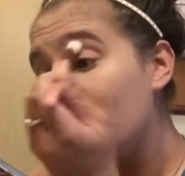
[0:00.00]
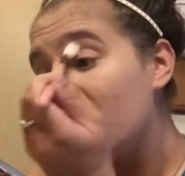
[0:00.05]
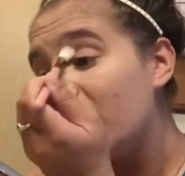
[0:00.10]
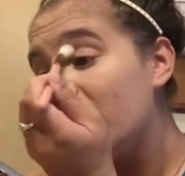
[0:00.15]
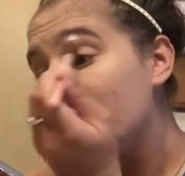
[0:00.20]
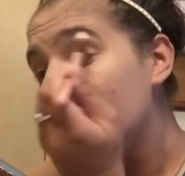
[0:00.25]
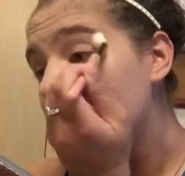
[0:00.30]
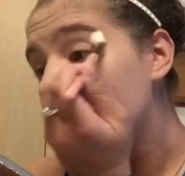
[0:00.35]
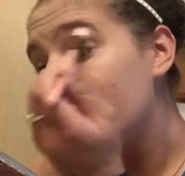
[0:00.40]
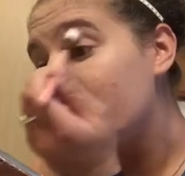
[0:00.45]

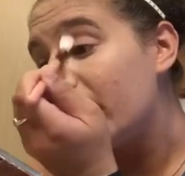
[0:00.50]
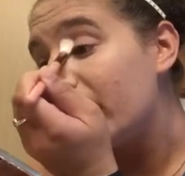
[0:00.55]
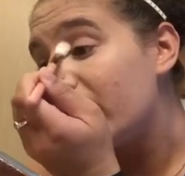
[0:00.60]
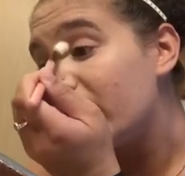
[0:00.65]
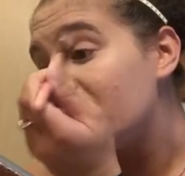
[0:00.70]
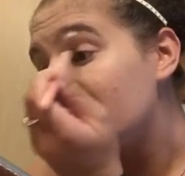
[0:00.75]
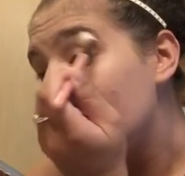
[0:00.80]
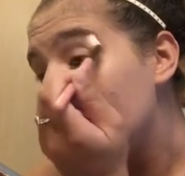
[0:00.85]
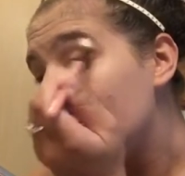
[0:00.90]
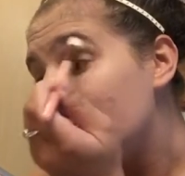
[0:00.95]
This is my
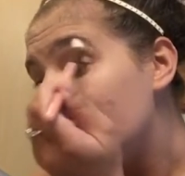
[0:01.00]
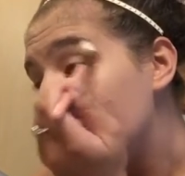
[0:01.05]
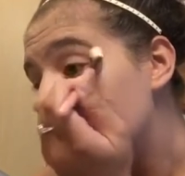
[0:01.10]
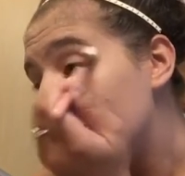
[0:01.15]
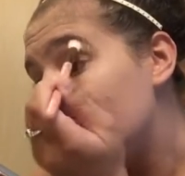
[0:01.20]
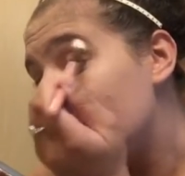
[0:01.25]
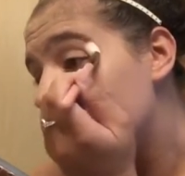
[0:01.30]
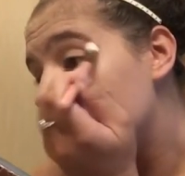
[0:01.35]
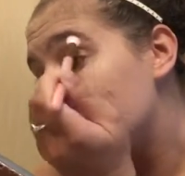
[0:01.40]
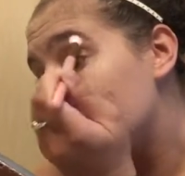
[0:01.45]
first time
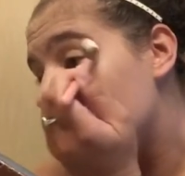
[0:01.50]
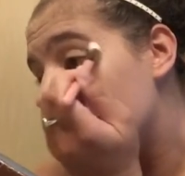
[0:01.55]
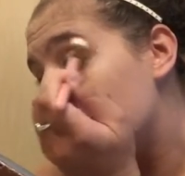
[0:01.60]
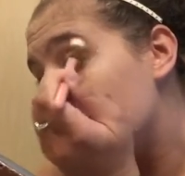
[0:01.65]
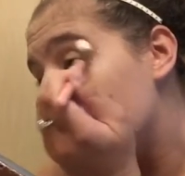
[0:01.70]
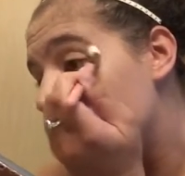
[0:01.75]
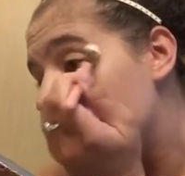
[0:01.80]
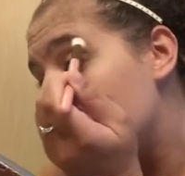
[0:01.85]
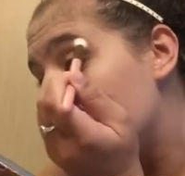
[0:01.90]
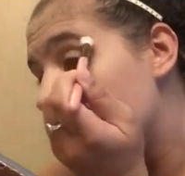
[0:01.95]
using this
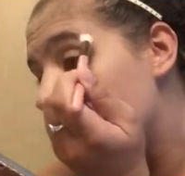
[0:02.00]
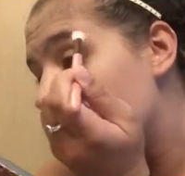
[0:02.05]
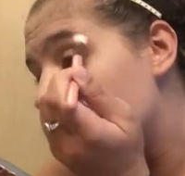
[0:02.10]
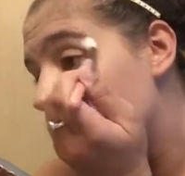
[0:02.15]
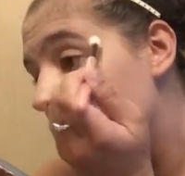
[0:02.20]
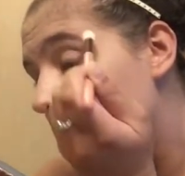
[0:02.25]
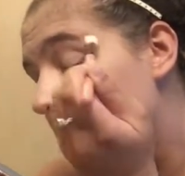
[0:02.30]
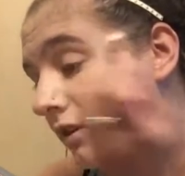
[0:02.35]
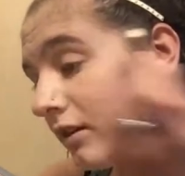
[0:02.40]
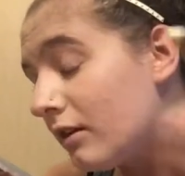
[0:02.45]
one,
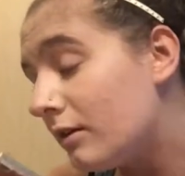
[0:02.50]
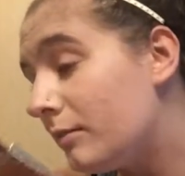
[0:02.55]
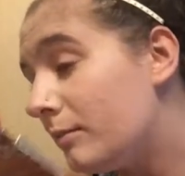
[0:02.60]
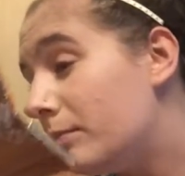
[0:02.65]
and